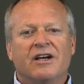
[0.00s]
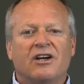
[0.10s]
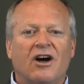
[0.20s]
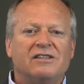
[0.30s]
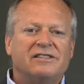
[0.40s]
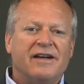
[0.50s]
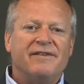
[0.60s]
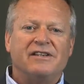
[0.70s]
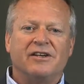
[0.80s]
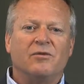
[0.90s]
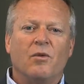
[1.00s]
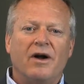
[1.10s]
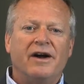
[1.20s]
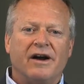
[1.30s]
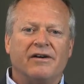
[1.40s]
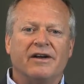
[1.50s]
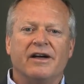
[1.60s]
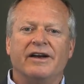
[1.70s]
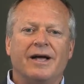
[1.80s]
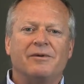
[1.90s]
Cost savings in one
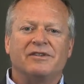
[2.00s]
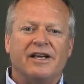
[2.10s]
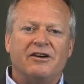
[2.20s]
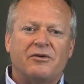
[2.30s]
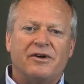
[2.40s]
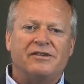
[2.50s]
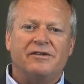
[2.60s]
area enables increased